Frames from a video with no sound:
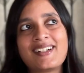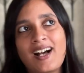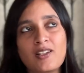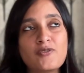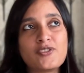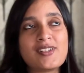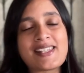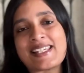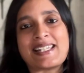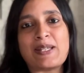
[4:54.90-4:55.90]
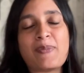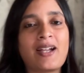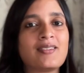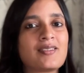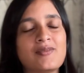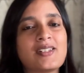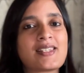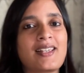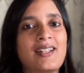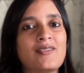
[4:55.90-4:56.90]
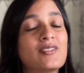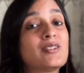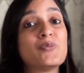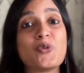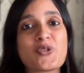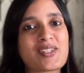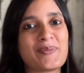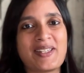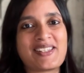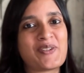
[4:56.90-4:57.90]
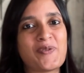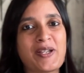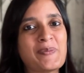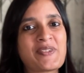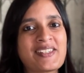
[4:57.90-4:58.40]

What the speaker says: colorful city by the riverside with the most amazing vibes.